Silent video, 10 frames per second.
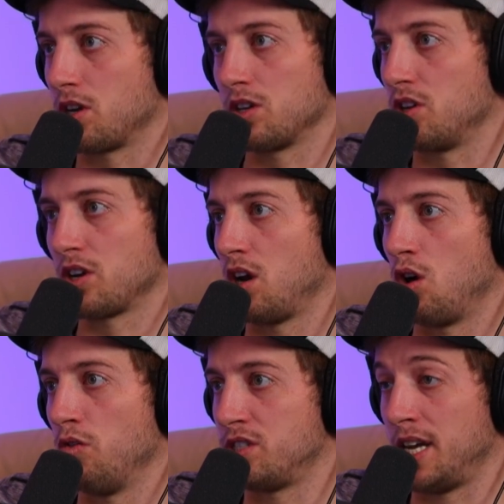They're going to
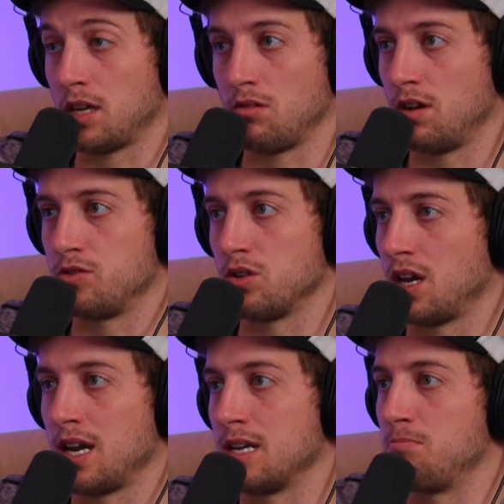overtake you, and if you
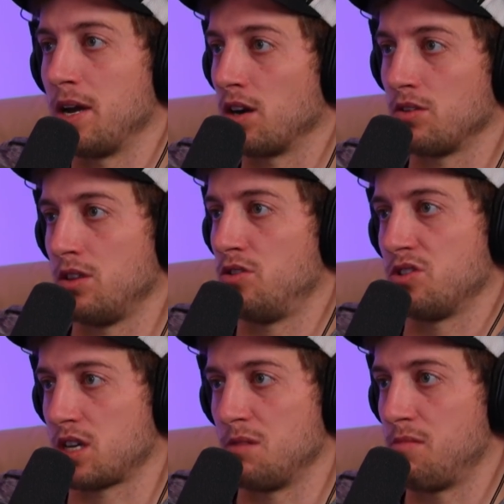get any bigger, then they're
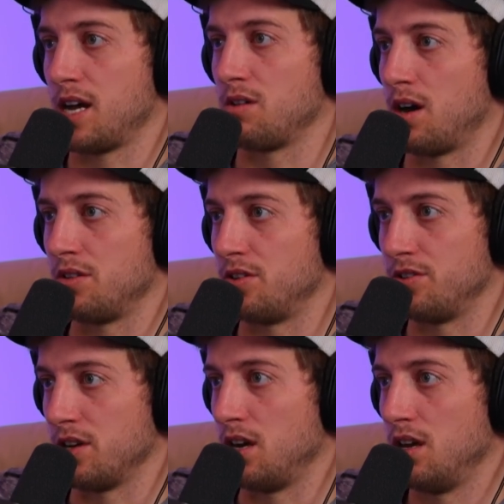just going to buy you out and
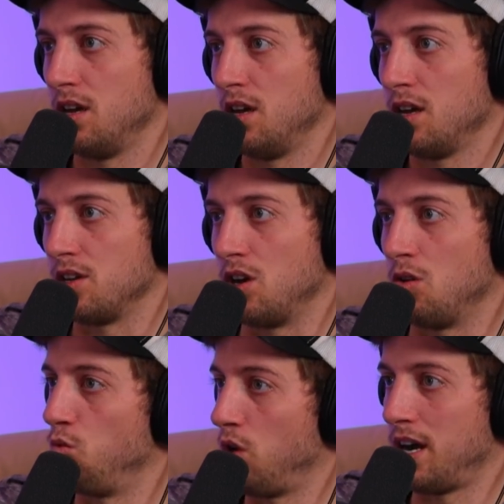you're done. Yep. You
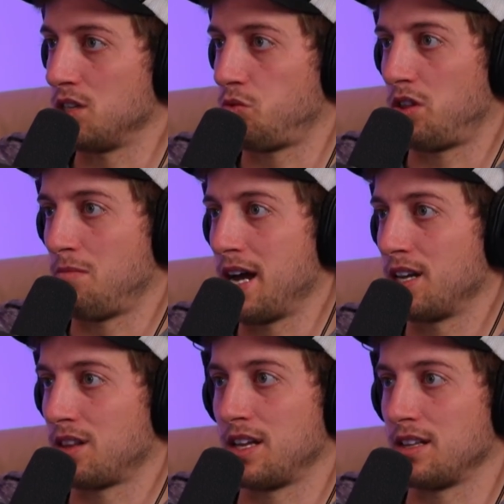know, whereas with the
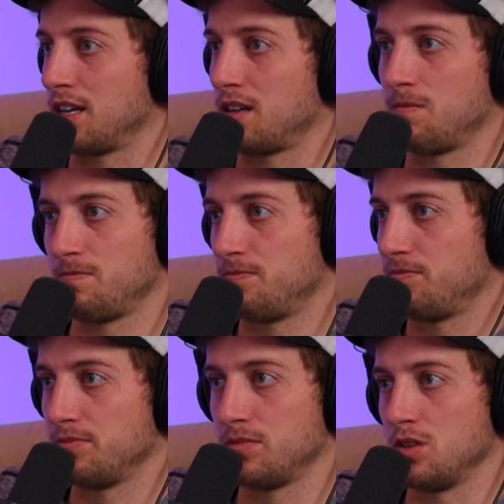mining thing, like,
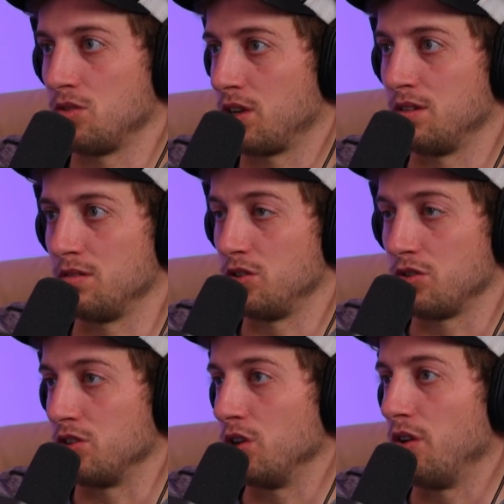you can
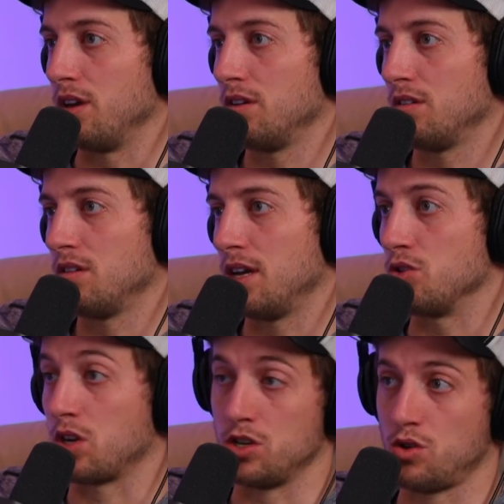do it,
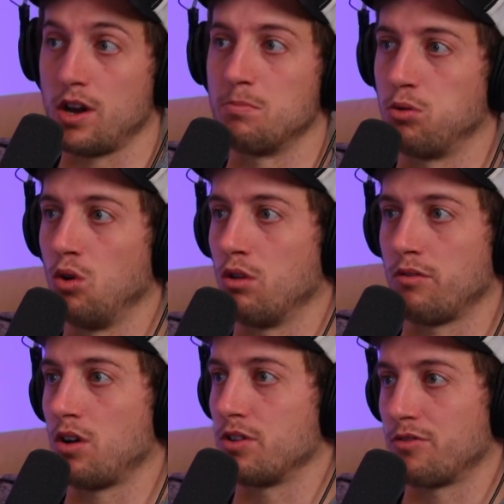and you can join a pool
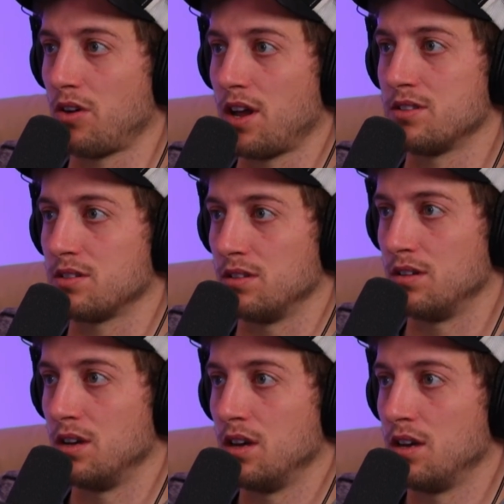of all your friends
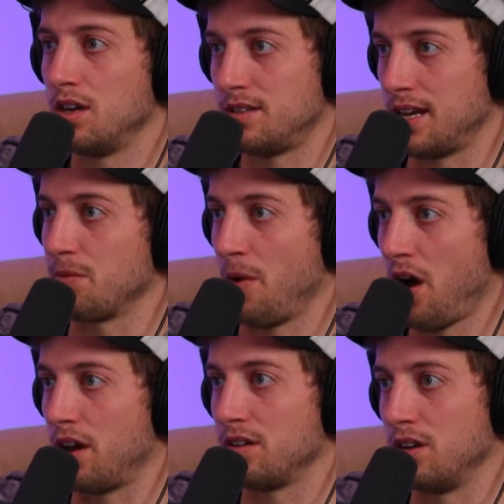and take them
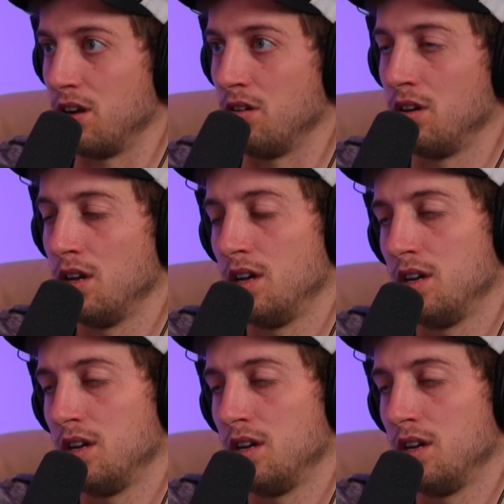on, you know?